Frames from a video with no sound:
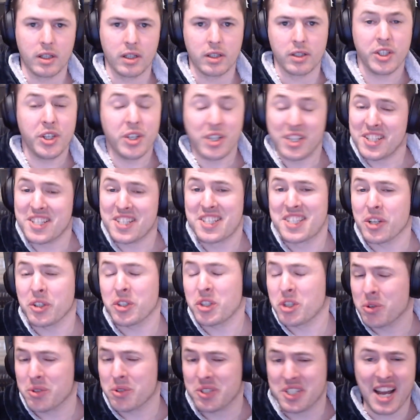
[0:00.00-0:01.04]
You can still
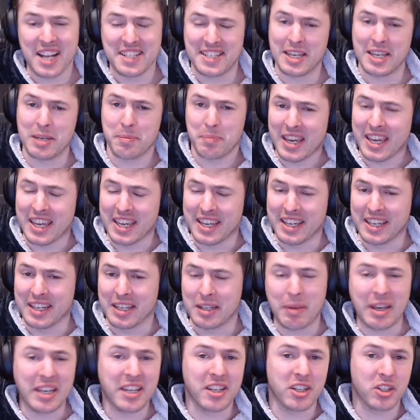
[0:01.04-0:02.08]
use RTP and
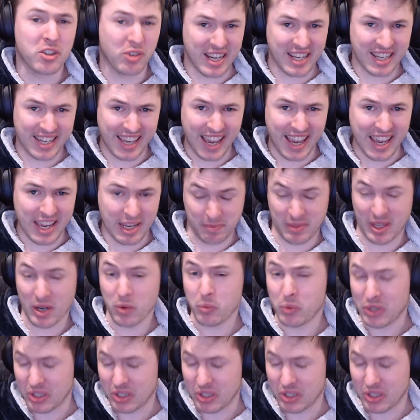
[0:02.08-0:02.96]
make a great game that will